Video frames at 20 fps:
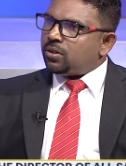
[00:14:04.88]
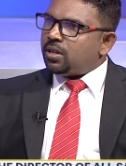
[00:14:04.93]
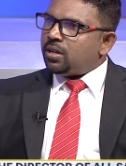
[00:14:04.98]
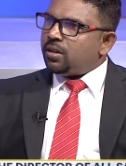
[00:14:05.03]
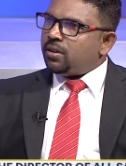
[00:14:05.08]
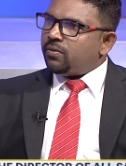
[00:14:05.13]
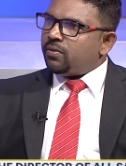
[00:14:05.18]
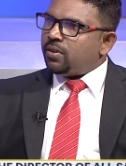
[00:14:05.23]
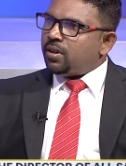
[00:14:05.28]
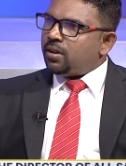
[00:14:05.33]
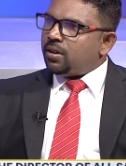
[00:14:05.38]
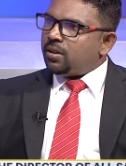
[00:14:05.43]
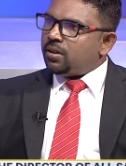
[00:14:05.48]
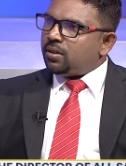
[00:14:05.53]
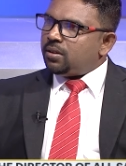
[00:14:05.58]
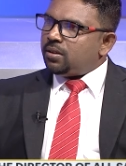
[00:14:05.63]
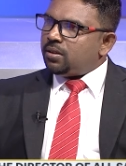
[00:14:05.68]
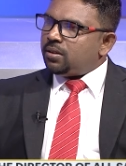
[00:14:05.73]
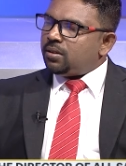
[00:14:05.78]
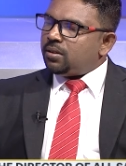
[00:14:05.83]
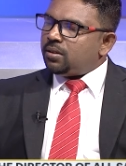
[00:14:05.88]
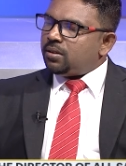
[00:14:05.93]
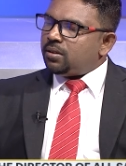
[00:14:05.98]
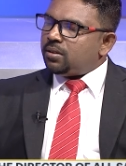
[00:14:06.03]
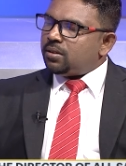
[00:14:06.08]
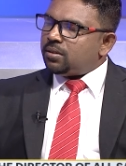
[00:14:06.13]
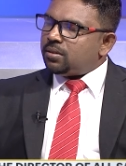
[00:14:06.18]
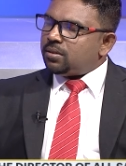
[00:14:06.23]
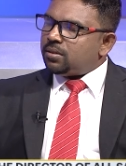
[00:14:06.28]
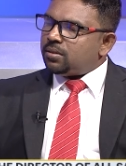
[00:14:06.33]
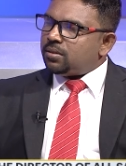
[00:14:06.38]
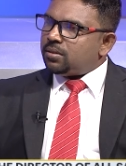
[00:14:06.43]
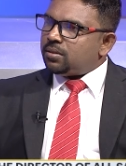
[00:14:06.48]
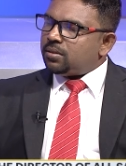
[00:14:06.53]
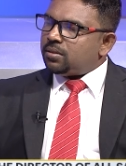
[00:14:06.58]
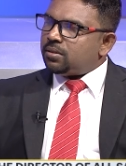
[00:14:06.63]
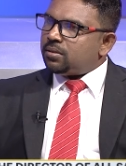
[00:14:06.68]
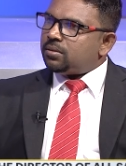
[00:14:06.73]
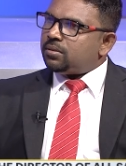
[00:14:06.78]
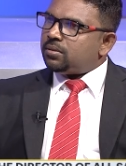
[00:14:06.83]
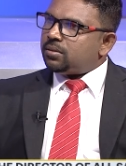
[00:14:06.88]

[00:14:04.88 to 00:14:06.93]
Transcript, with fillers: have a specialized we, team to handle that as well